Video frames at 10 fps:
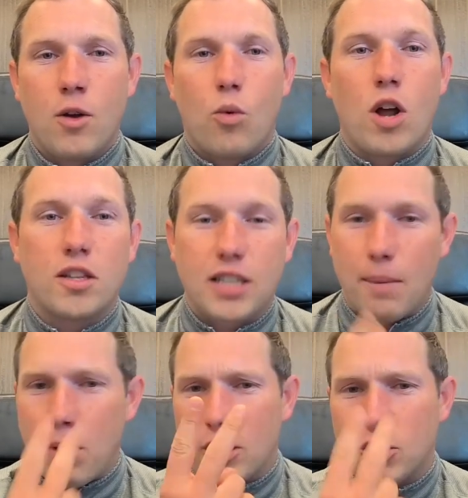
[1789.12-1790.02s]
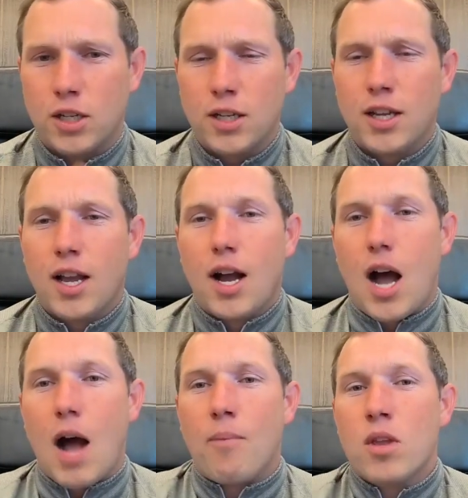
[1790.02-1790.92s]
We're on the same page.
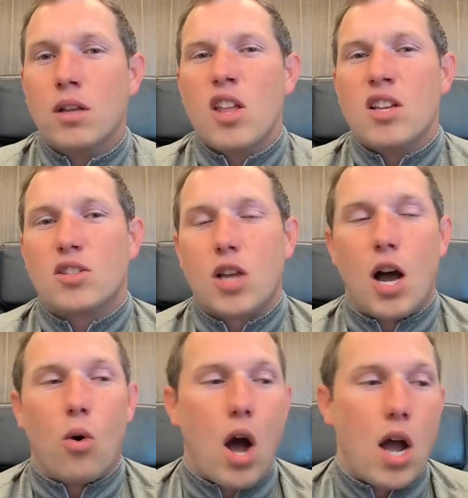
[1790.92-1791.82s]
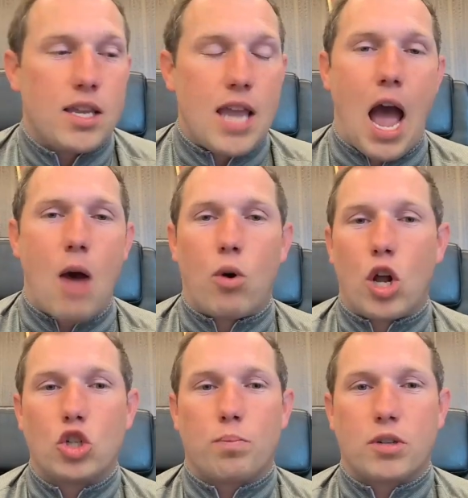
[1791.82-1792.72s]
So,
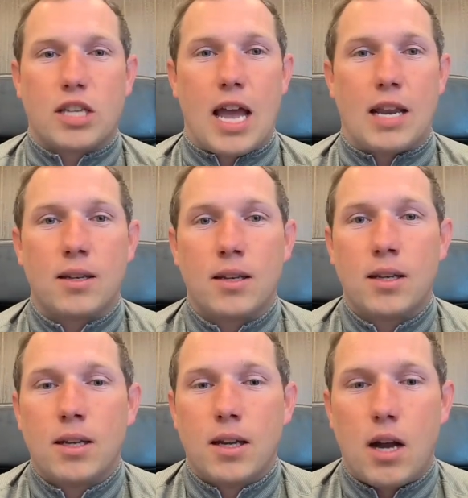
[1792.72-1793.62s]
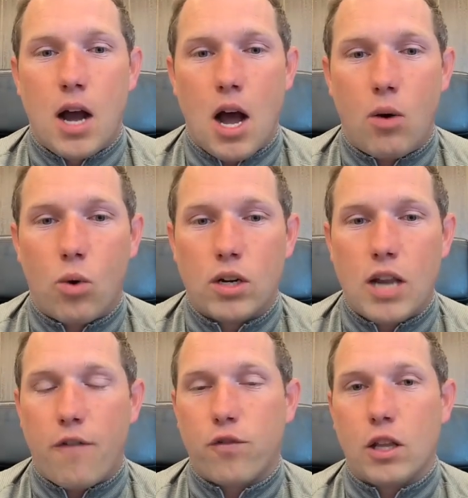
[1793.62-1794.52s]
100%. We're
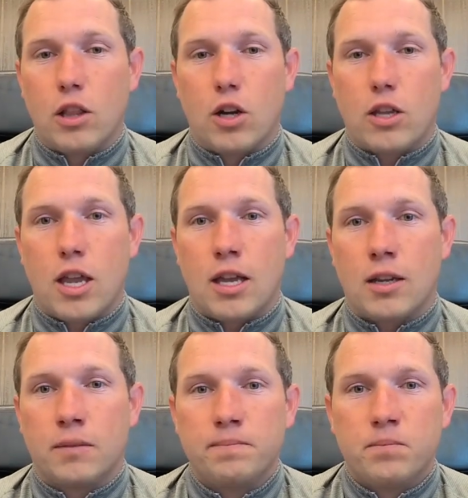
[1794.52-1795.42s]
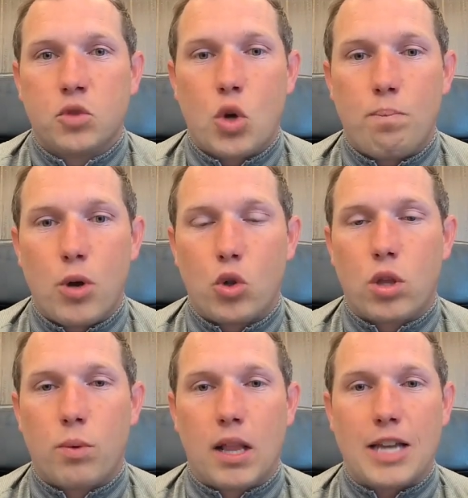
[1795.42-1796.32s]
definitely looking to build
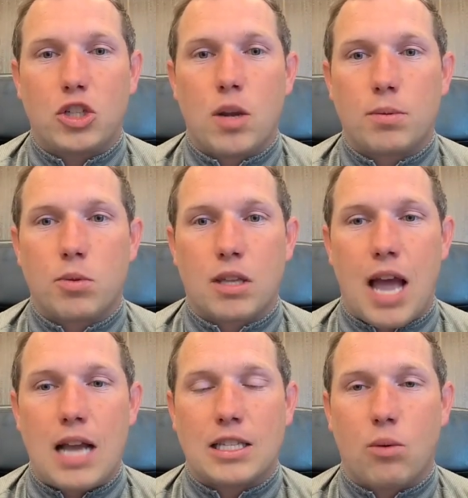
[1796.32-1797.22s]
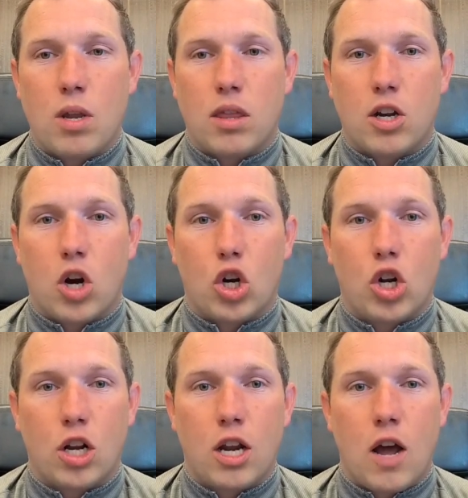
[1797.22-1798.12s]
the relationships with guys that we think are
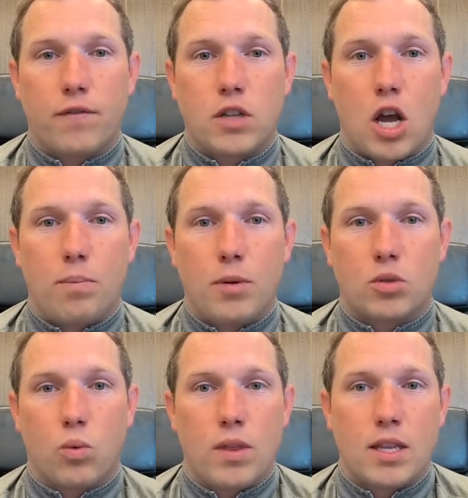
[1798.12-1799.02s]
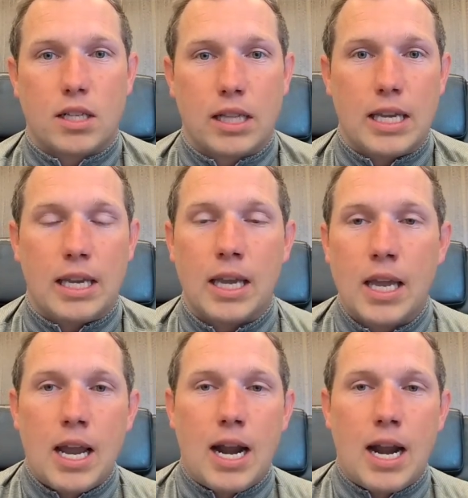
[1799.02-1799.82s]
good enough to help us win this league.